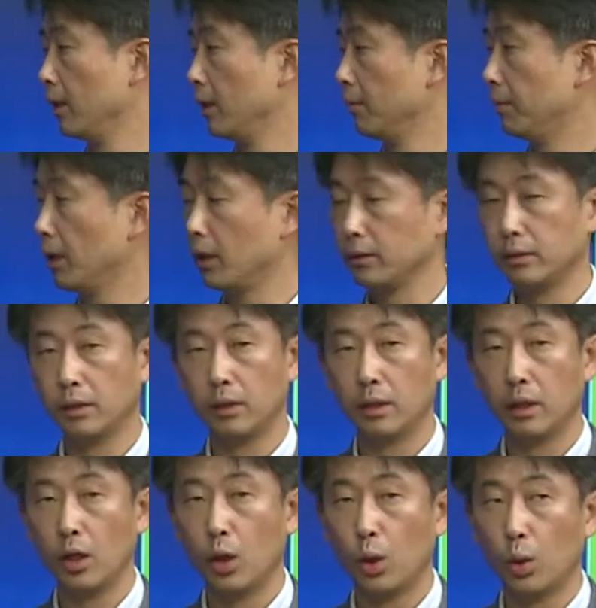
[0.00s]
But
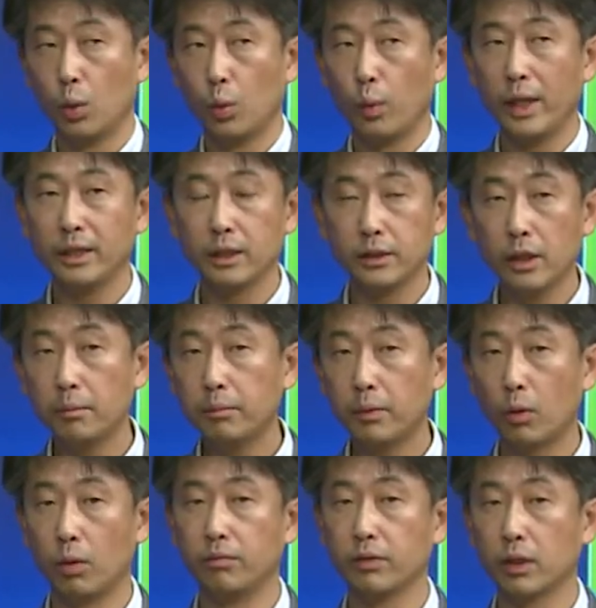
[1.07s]
when the number
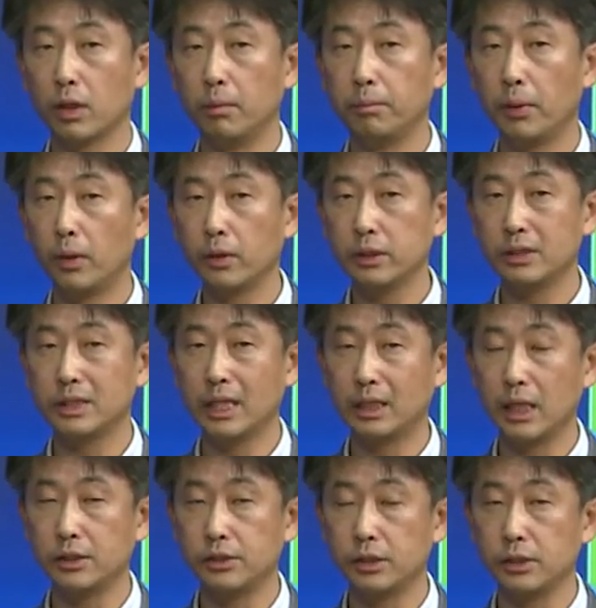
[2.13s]
of component
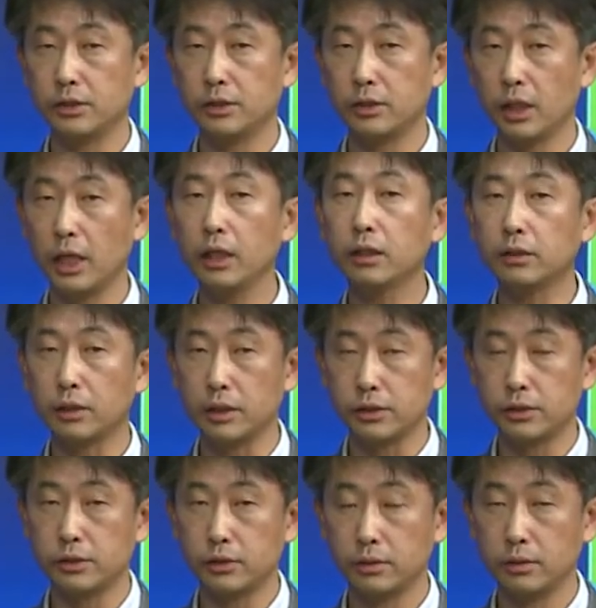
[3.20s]
sentences
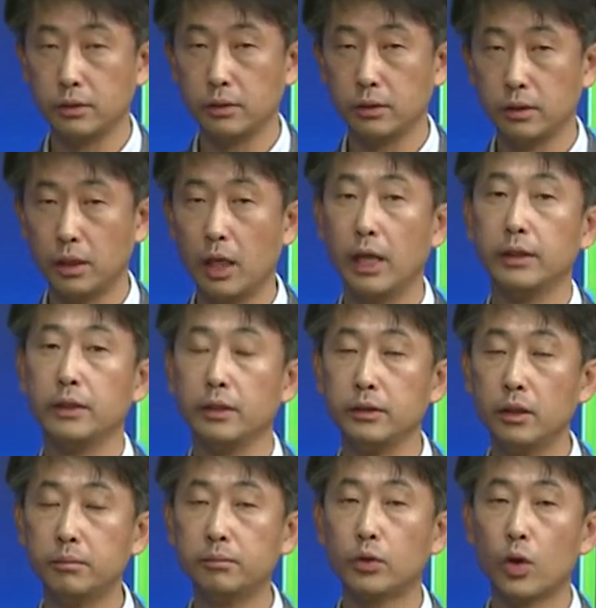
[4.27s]
increase, the
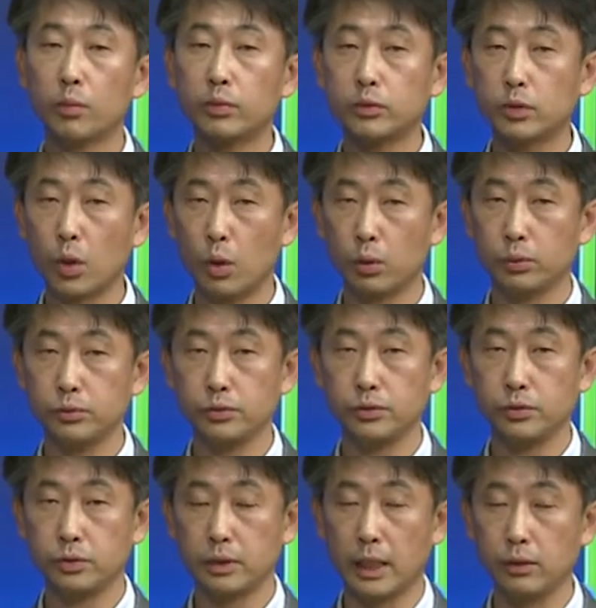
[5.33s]
number of
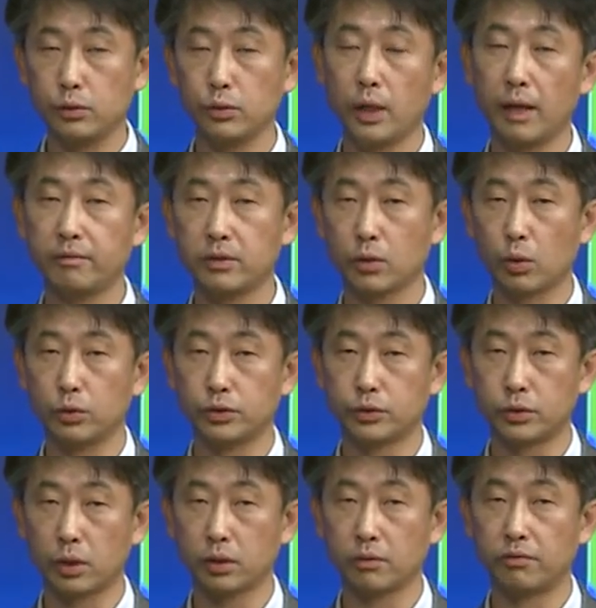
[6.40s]
rows that you have to
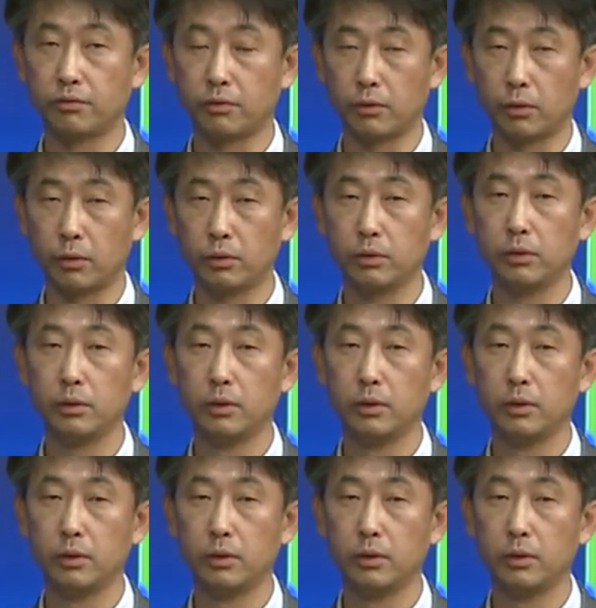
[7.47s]
construct for